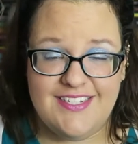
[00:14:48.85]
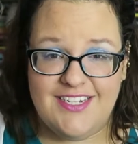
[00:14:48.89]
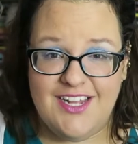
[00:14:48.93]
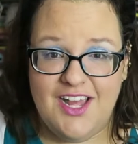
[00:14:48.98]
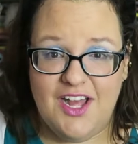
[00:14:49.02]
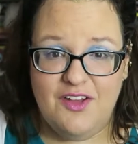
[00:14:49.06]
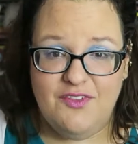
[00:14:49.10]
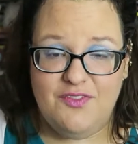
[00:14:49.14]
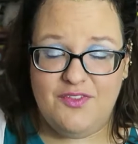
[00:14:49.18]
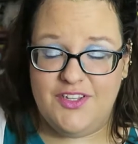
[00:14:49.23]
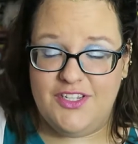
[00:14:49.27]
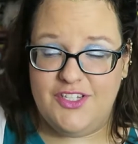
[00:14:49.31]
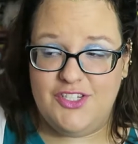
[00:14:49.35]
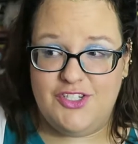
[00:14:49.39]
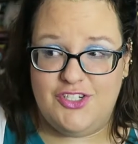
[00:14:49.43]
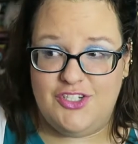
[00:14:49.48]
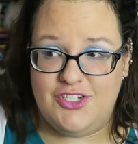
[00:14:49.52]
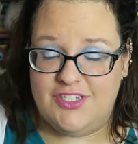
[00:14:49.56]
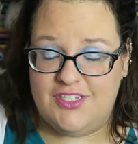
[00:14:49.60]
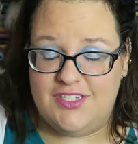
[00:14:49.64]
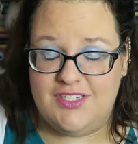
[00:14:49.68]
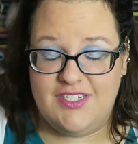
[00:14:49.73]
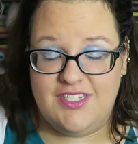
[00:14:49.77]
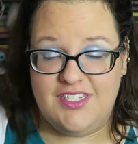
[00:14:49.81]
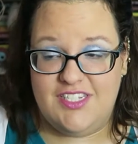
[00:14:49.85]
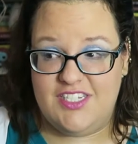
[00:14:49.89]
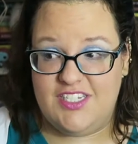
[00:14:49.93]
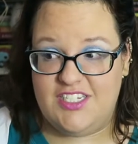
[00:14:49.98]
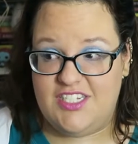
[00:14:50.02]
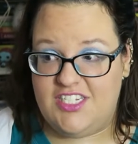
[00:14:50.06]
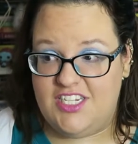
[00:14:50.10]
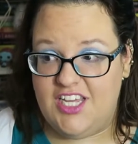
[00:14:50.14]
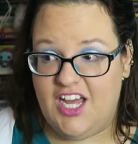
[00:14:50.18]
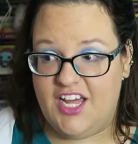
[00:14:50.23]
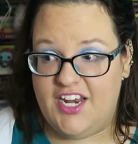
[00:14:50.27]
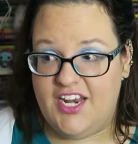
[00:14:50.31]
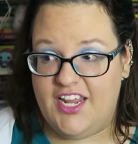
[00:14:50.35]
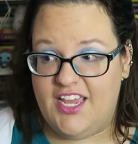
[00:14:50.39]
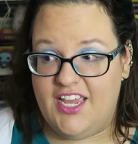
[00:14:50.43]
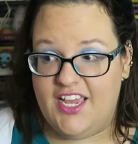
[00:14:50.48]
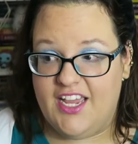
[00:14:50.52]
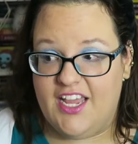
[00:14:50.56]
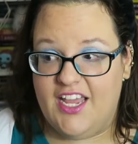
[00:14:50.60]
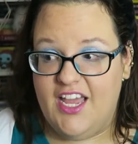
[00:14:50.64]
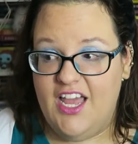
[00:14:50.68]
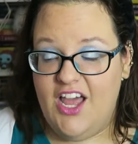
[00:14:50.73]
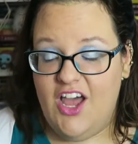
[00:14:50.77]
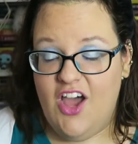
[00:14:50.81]
stuff is just
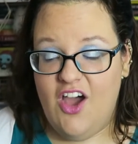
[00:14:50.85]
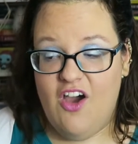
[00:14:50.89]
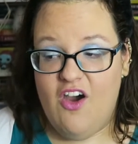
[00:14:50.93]
stunning.